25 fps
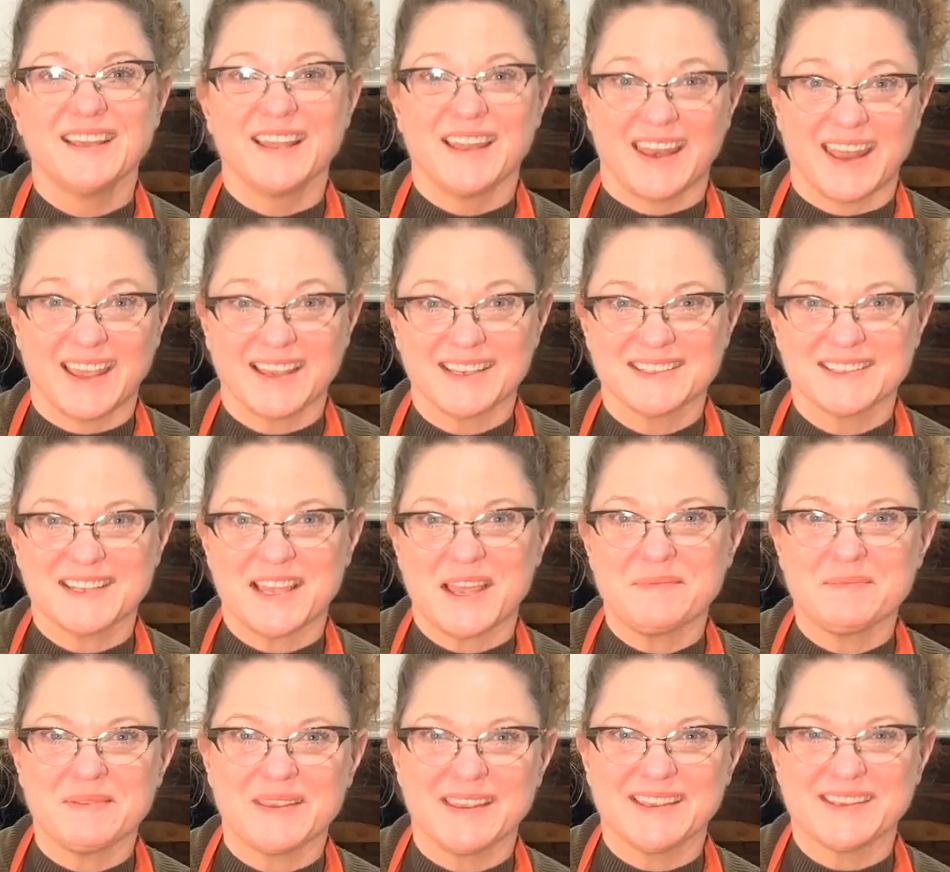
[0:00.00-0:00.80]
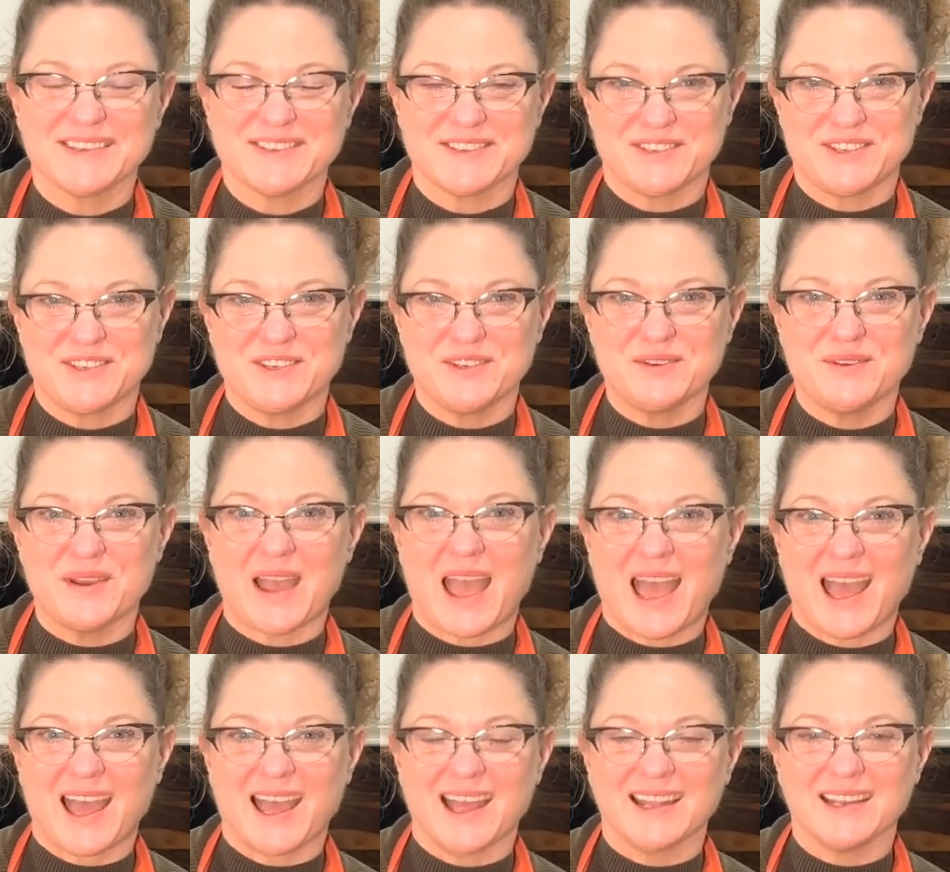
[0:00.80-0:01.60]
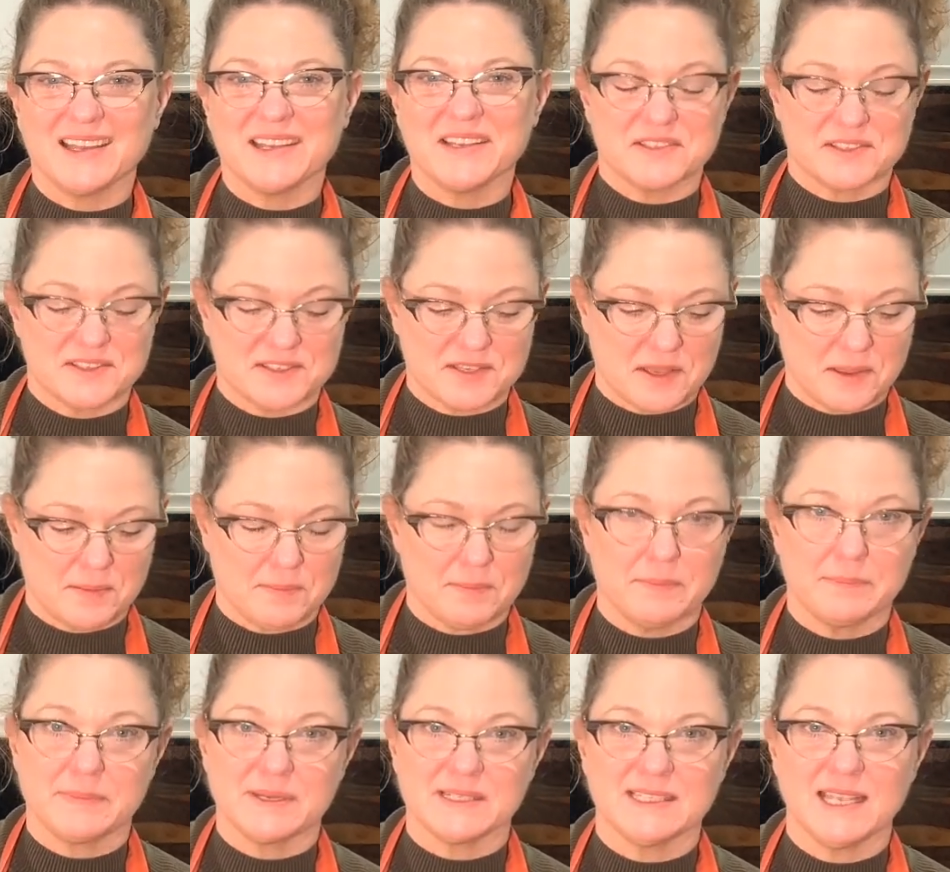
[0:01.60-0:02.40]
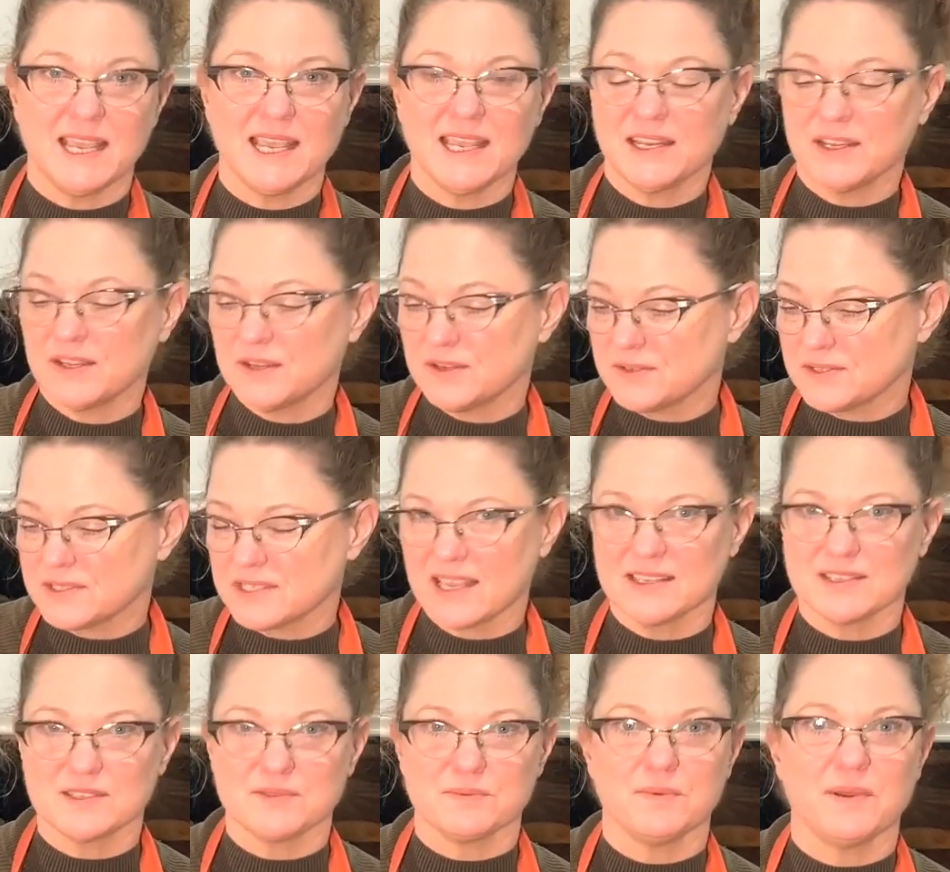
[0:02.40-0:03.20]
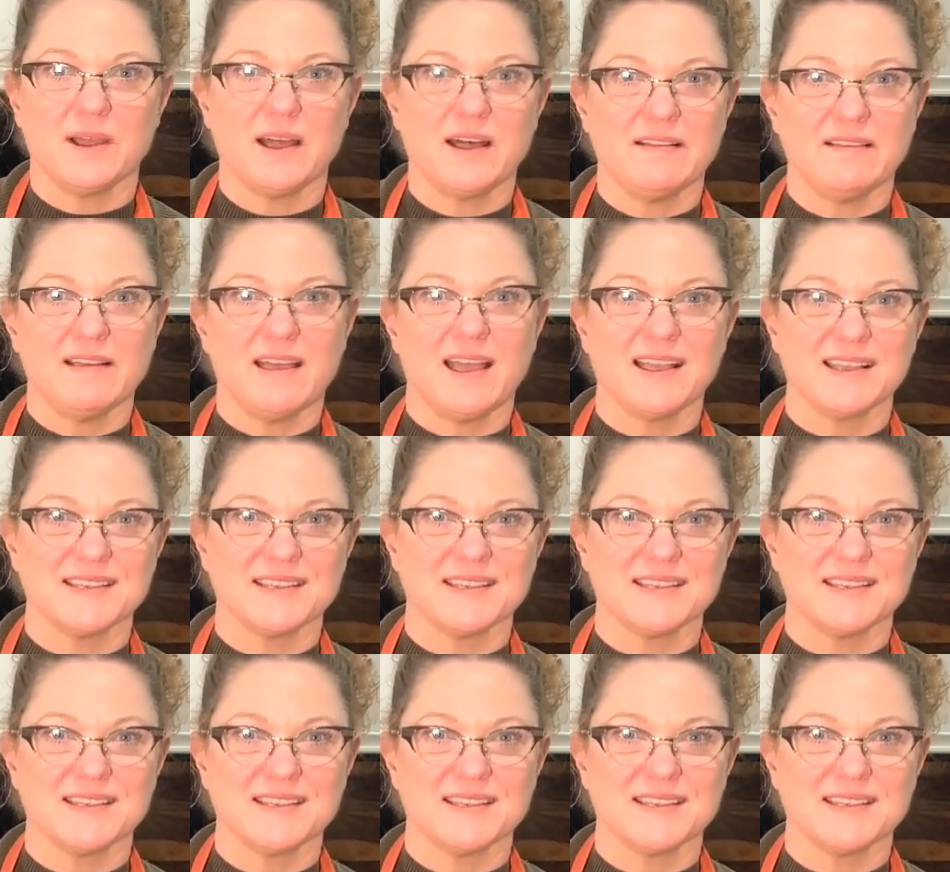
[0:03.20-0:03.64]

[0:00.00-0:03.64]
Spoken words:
Next step is to add some potatoes as well